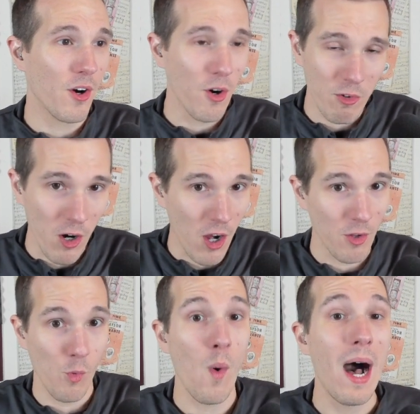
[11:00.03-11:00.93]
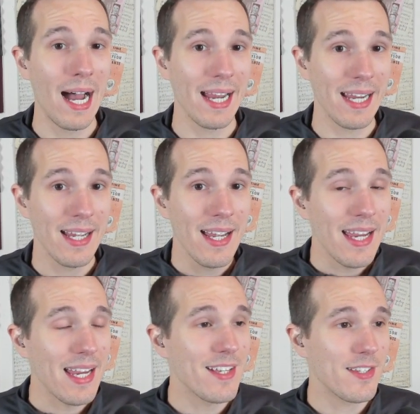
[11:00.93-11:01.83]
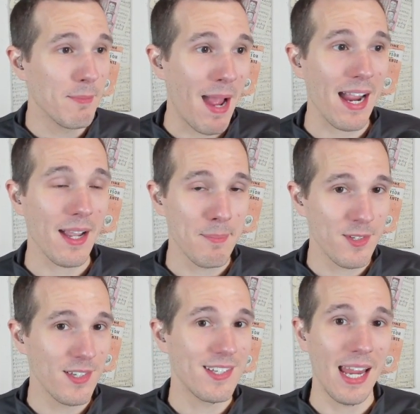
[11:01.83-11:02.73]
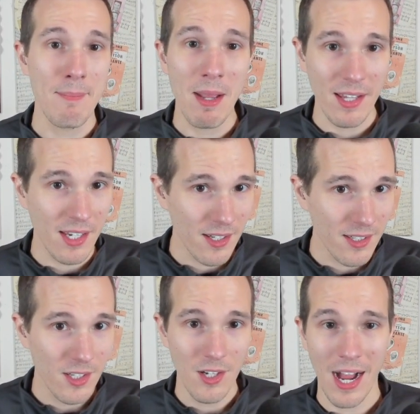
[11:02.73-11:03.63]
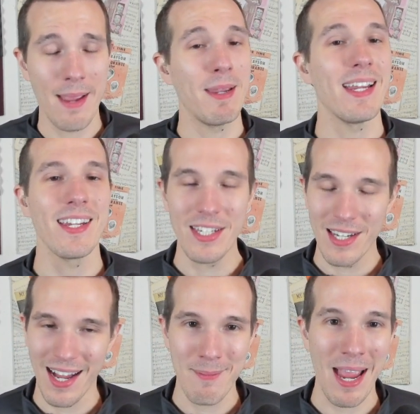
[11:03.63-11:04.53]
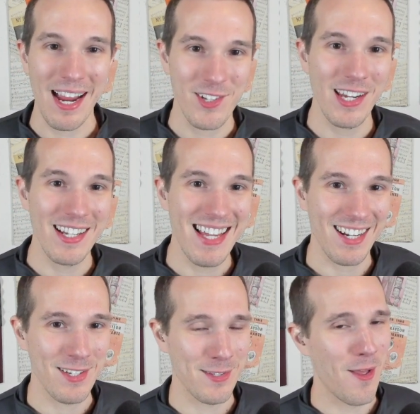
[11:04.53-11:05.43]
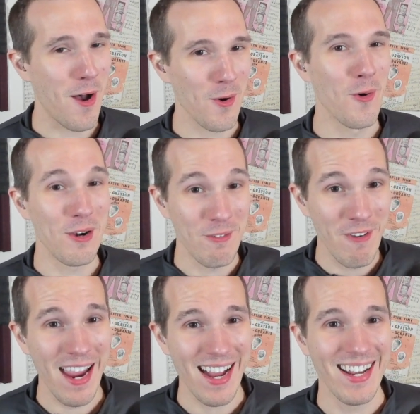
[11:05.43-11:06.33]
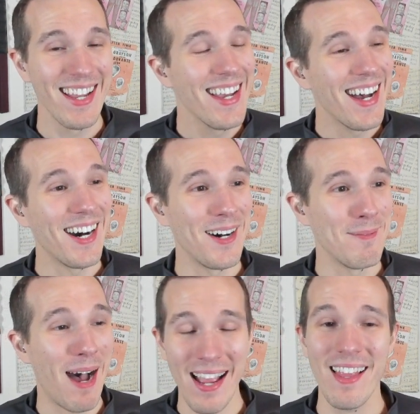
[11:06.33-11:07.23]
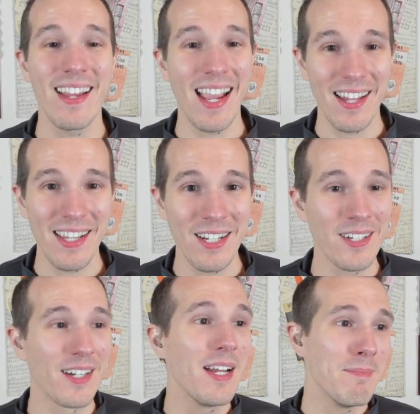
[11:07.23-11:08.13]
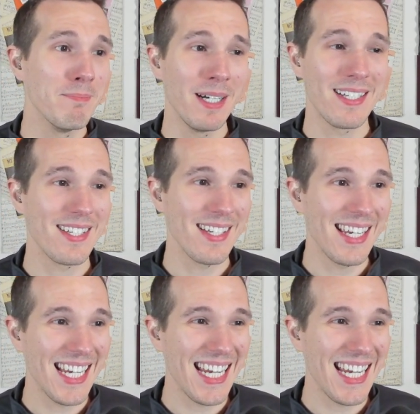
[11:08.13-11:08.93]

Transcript: an overall why is their backups. Sam Ellinger. I'm actually a Texas Longhorn fan. I like Ellinger, but